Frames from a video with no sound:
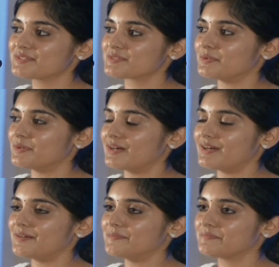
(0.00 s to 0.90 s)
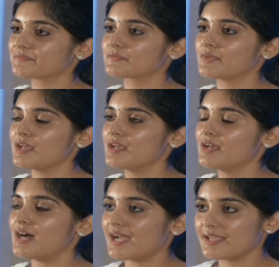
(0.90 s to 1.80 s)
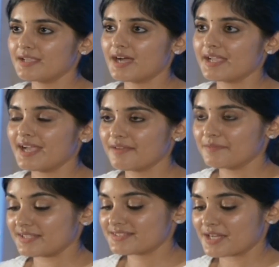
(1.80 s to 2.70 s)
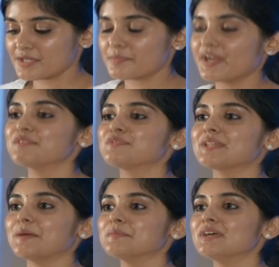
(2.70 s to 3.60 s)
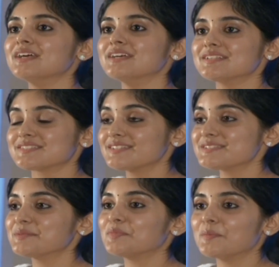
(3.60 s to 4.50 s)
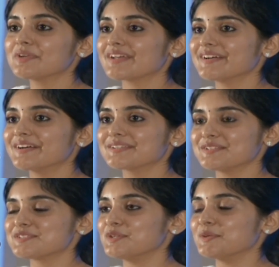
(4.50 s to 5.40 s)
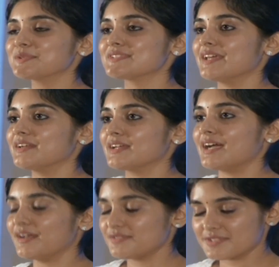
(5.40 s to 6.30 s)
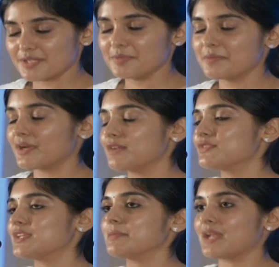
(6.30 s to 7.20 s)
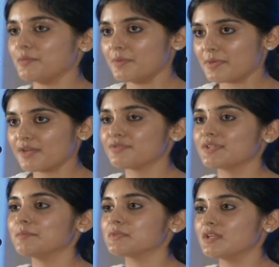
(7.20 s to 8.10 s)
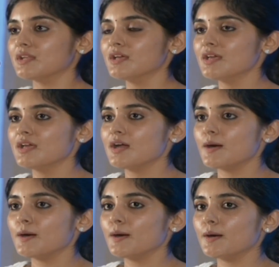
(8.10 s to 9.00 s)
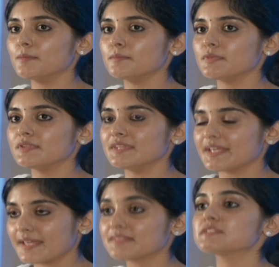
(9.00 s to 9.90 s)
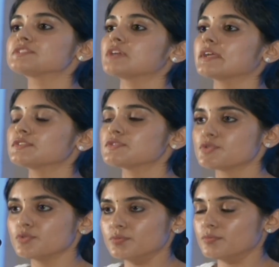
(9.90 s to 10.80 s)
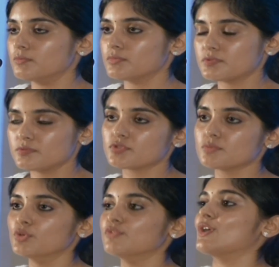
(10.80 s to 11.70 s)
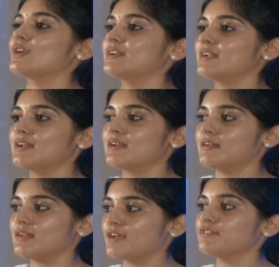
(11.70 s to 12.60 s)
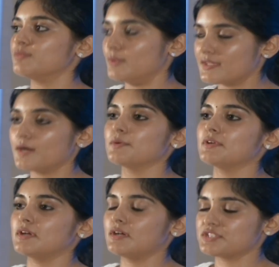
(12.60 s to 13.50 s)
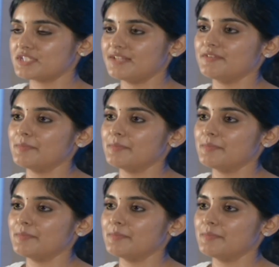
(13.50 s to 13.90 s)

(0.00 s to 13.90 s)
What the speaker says: So I started praying for them since the moment I heard this news, and I have still been praying for them, and I will pray for them till they get the strength to move on in life without Shridevi